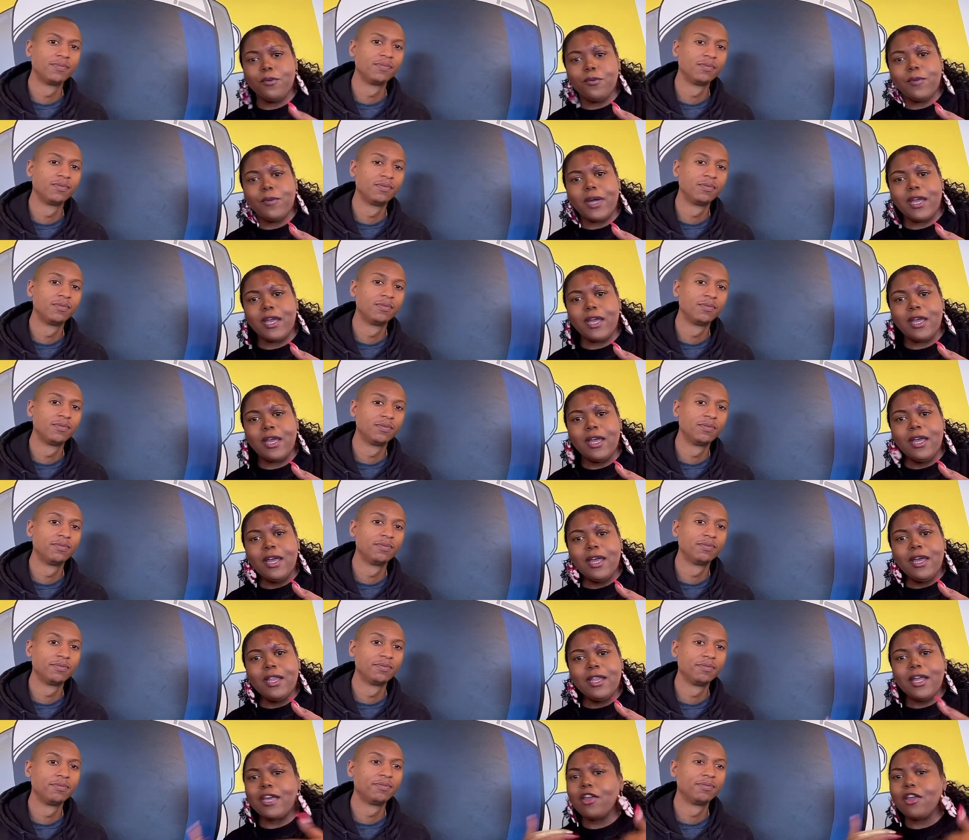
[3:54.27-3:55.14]
Speaker 1: right?
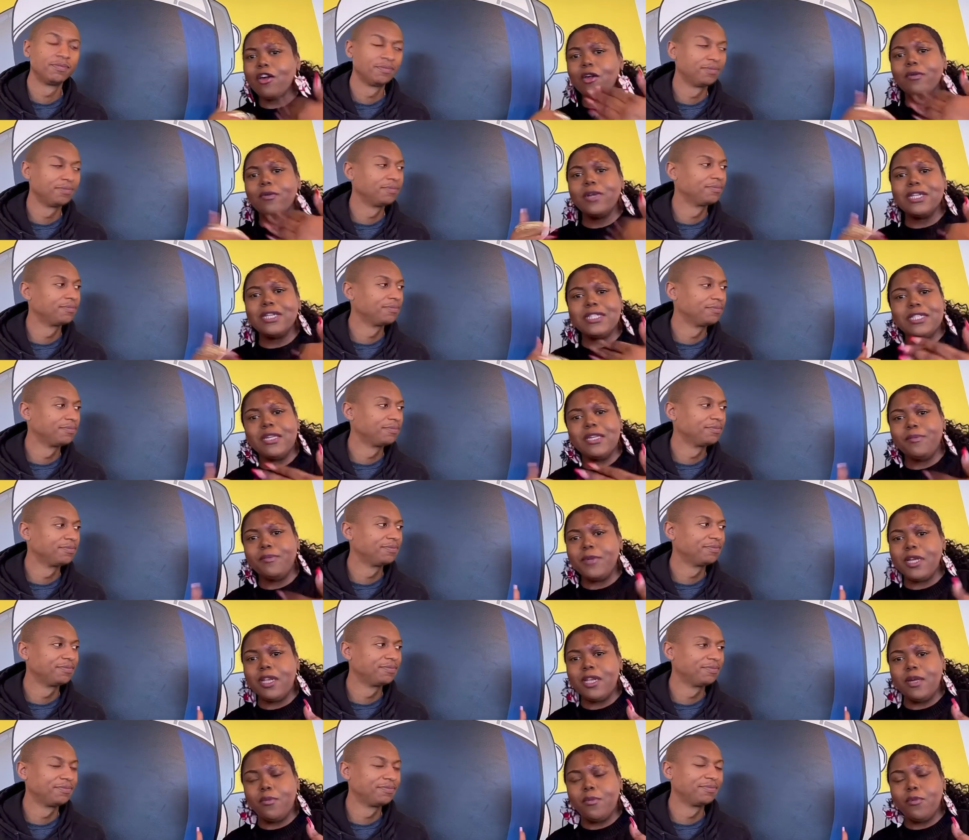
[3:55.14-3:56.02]
Like, y'all don't want to see me
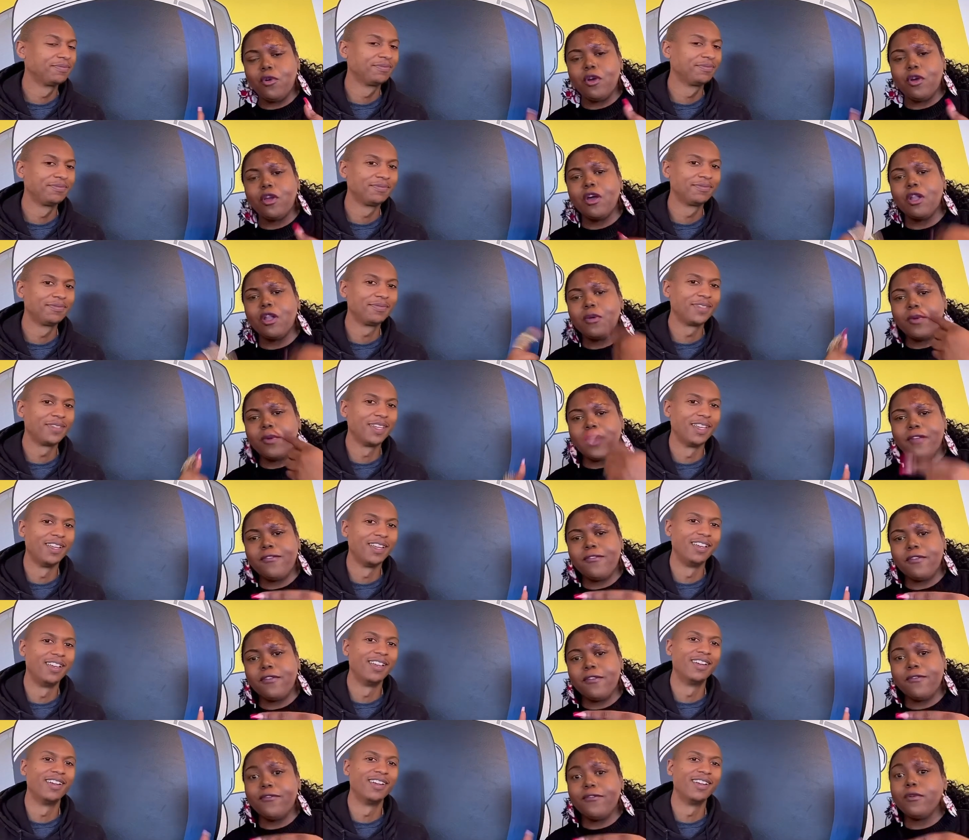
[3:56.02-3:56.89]
anymore. Y'all are ready for
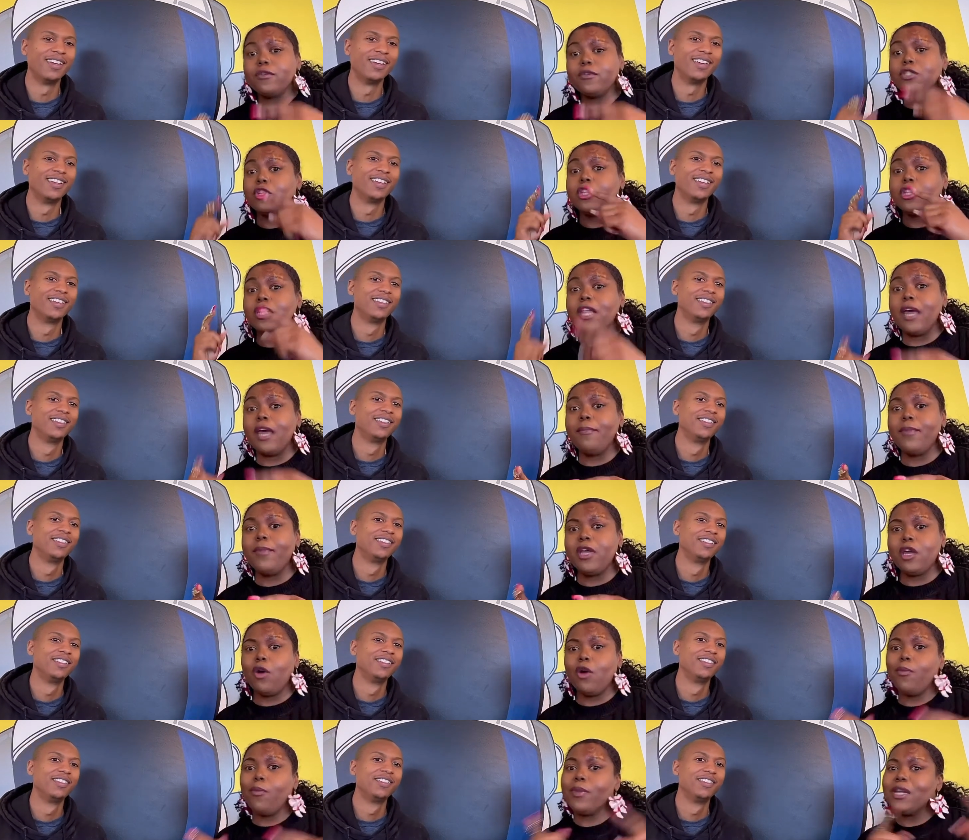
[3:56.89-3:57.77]
the food. So let me
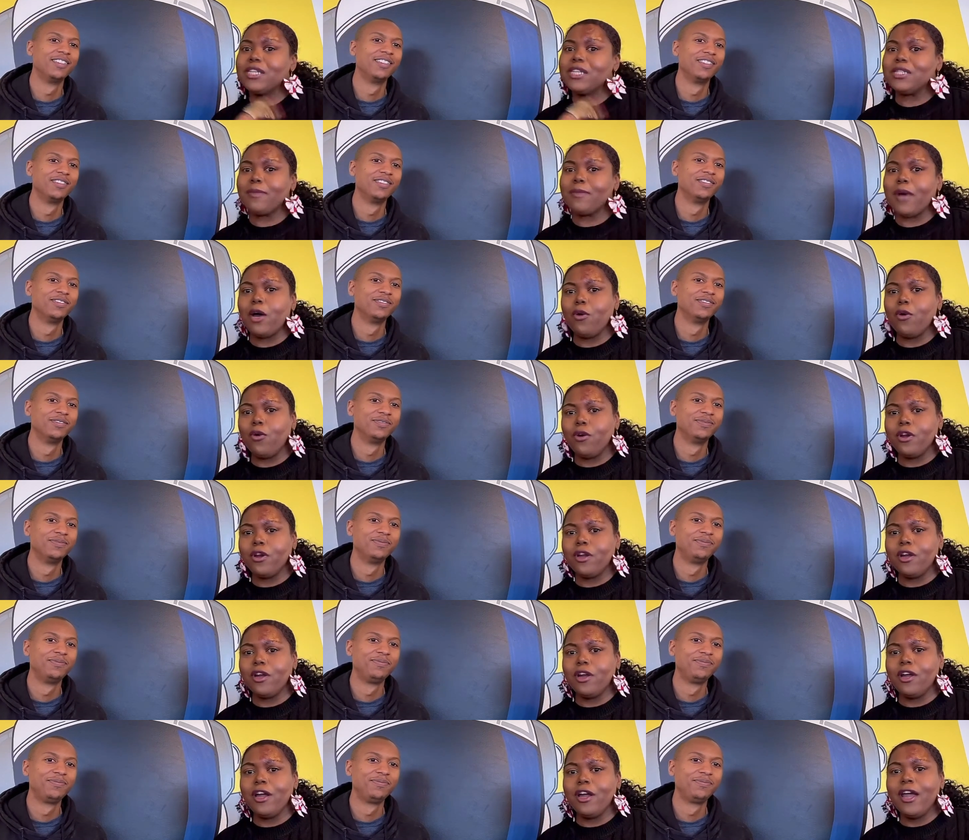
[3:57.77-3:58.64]
go place my
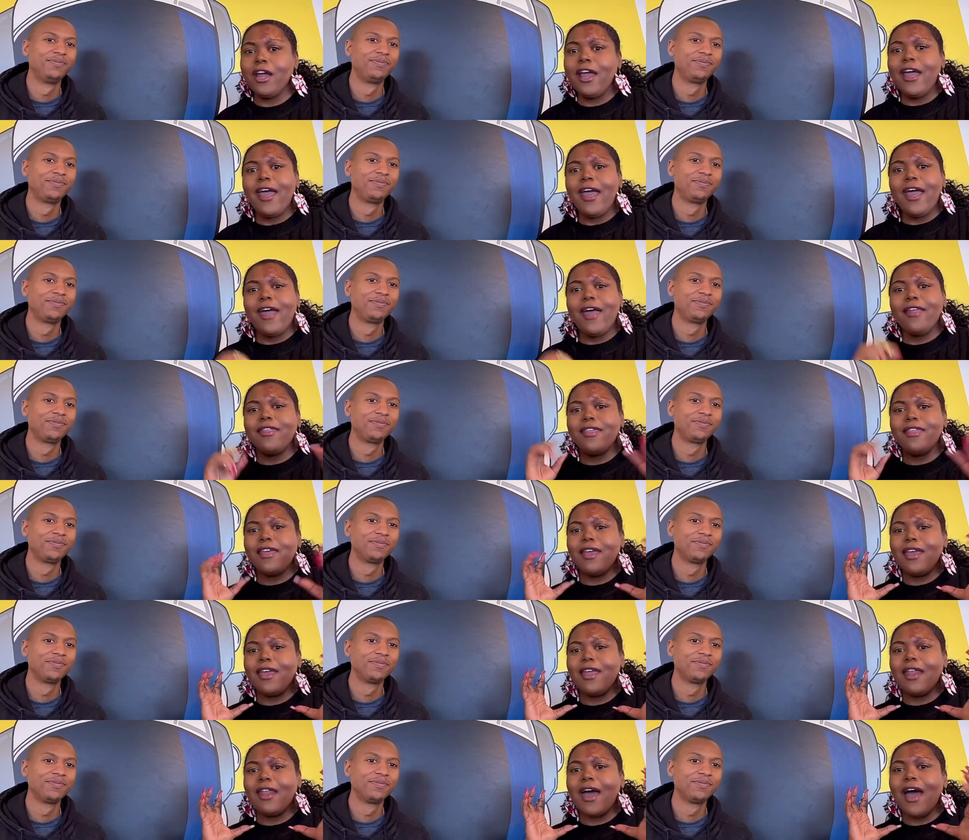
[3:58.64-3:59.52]
order, and
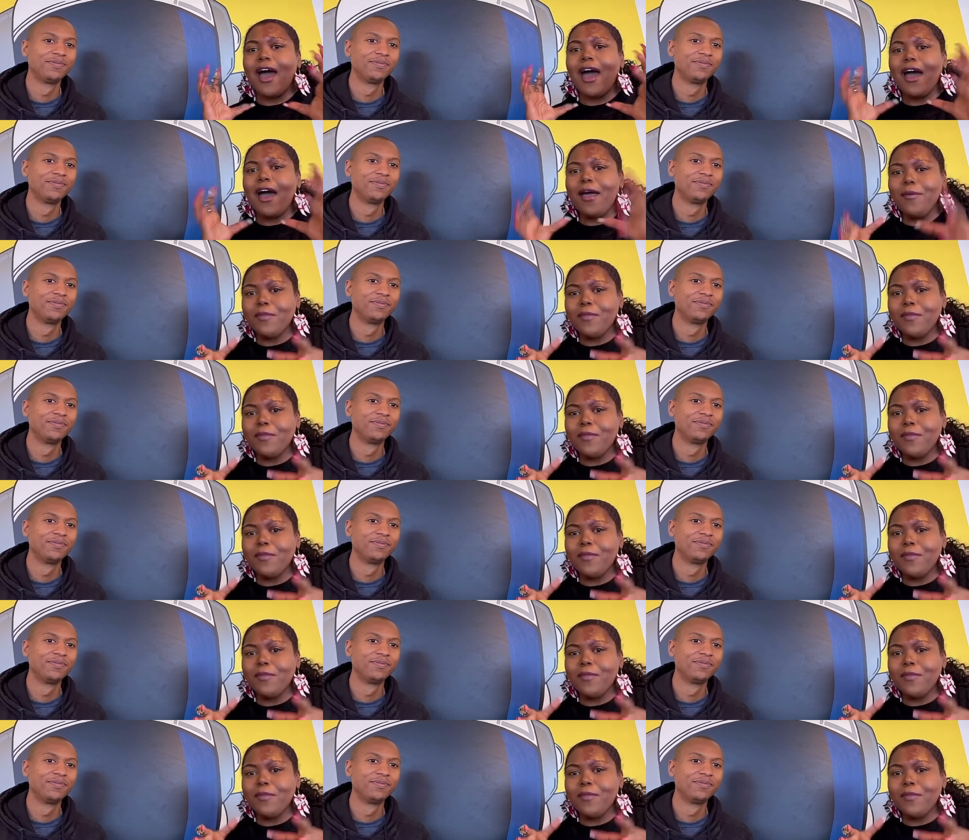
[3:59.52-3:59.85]
then I'm